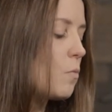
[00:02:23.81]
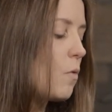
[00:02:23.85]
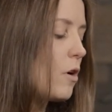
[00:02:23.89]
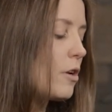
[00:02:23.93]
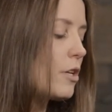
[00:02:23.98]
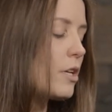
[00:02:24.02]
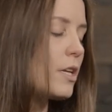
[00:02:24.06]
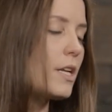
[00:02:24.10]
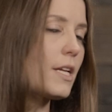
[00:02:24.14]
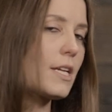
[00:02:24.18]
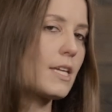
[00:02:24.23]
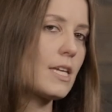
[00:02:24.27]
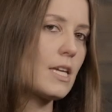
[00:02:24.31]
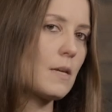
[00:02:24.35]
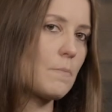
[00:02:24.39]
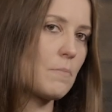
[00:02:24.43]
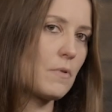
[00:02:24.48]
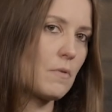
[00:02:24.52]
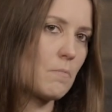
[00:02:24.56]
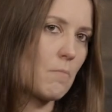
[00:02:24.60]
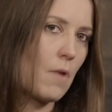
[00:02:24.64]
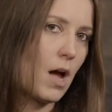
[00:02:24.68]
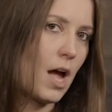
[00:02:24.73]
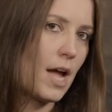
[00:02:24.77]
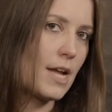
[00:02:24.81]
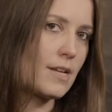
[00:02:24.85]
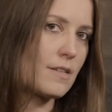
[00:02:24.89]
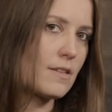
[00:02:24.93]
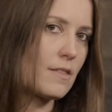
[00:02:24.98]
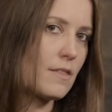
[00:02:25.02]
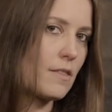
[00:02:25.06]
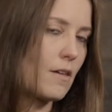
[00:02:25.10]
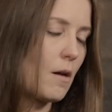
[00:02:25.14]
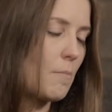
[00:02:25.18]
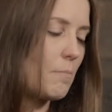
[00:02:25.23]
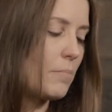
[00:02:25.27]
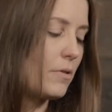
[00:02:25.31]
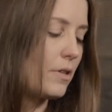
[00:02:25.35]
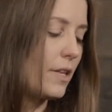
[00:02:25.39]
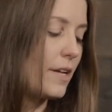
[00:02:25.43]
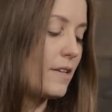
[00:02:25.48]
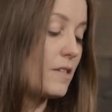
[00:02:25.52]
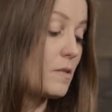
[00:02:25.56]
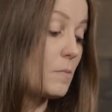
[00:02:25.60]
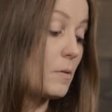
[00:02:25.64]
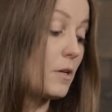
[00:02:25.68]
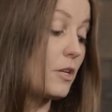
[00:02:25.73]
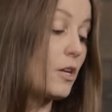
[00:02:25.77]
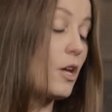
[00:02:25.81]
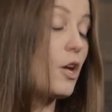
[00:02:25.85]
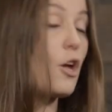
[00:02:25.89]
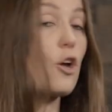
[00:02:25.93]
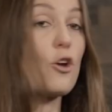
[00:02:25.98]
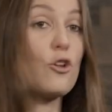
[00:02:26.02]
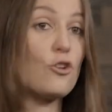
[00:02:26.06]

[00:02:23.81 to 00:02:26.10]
want you to keep in mind thumb placement.